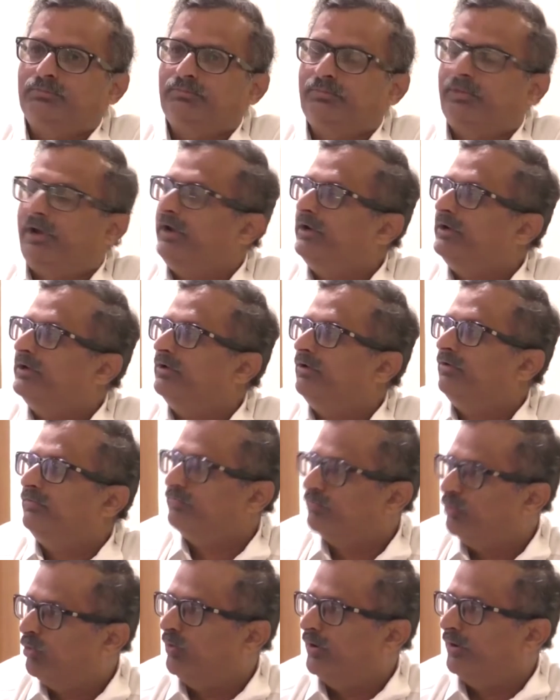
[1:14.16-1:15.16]
branding
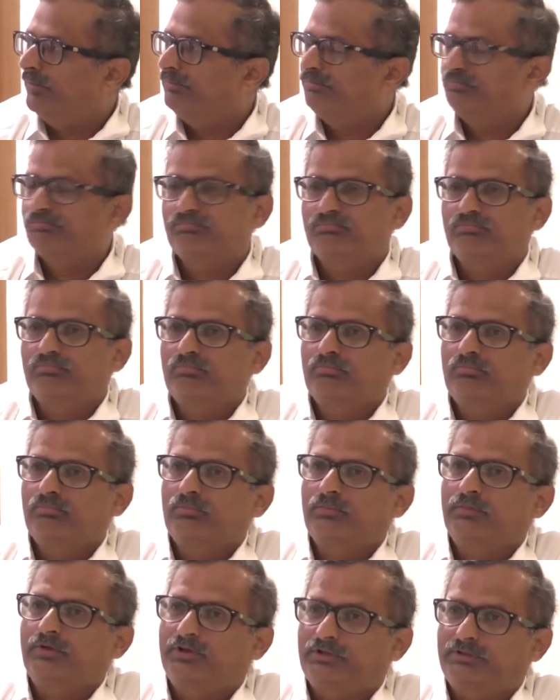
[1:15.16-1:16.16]
of Goa.
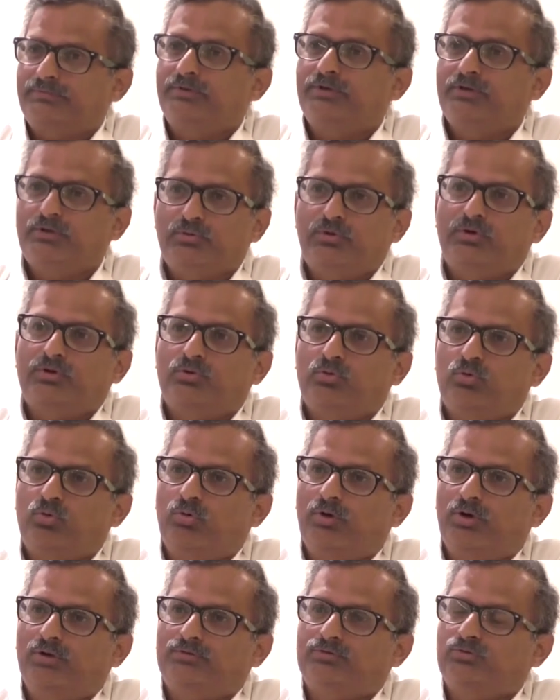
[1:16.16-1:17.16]
It has been given to
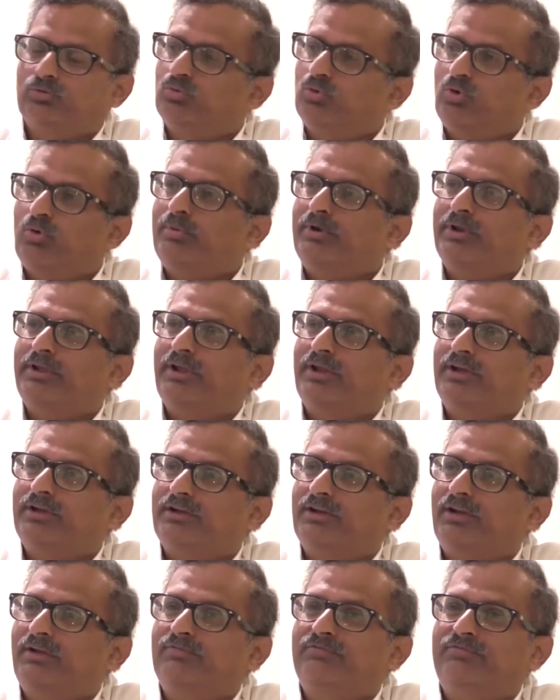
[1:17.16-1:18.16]
Goa. So nobody can
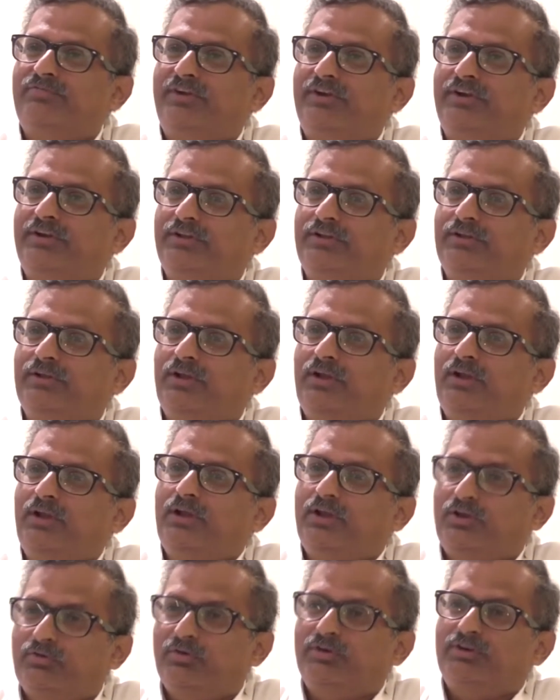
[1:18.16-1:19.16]
claim FENI.
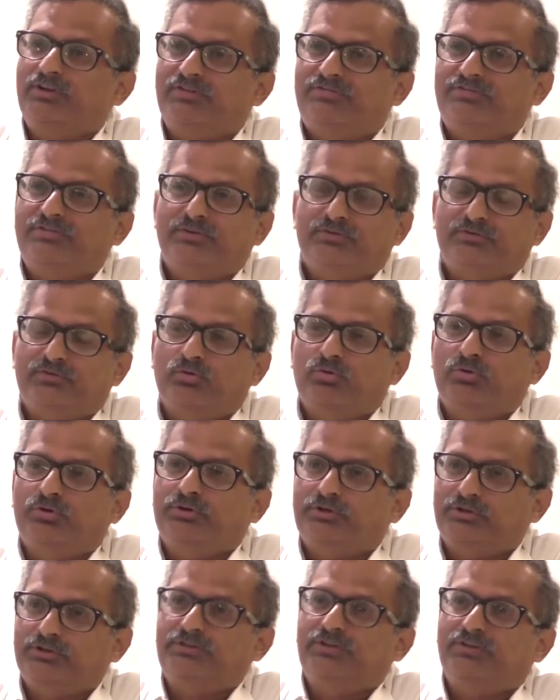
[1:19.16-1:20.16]
Even though
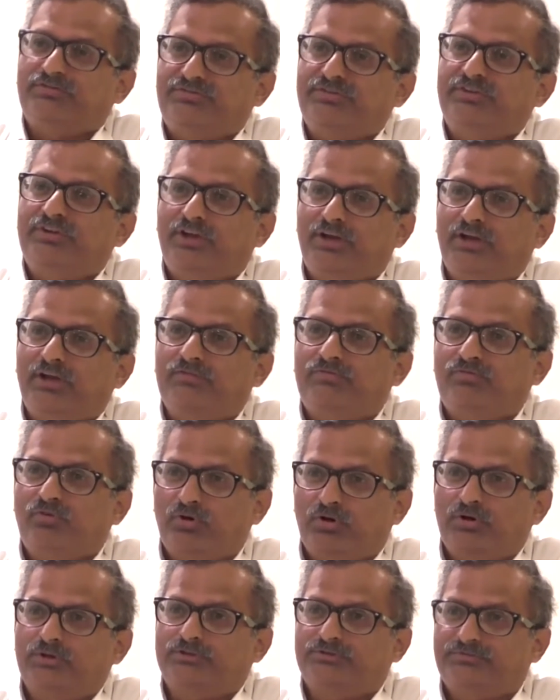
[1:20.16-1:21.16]
it is FENI
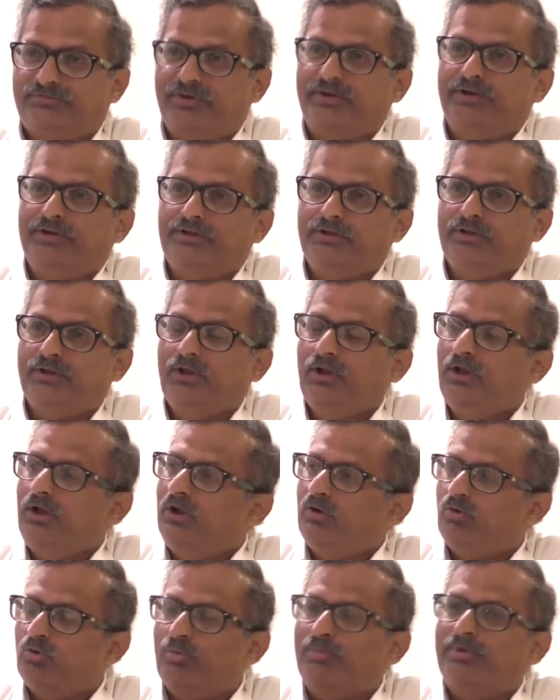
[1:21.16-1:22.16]
for us, FENI,
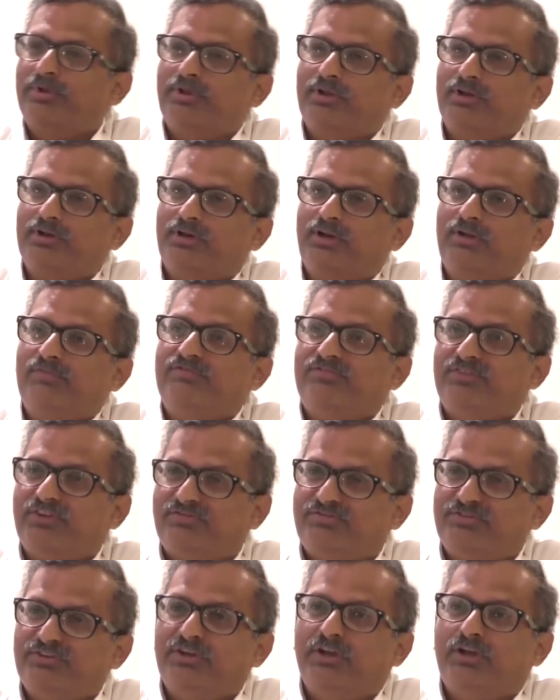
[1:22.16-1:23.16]
nobody can claim
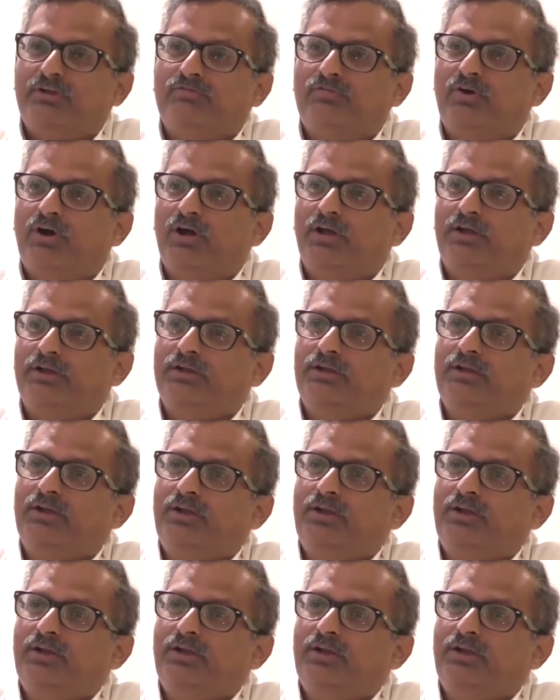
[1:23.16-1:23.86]
FENY,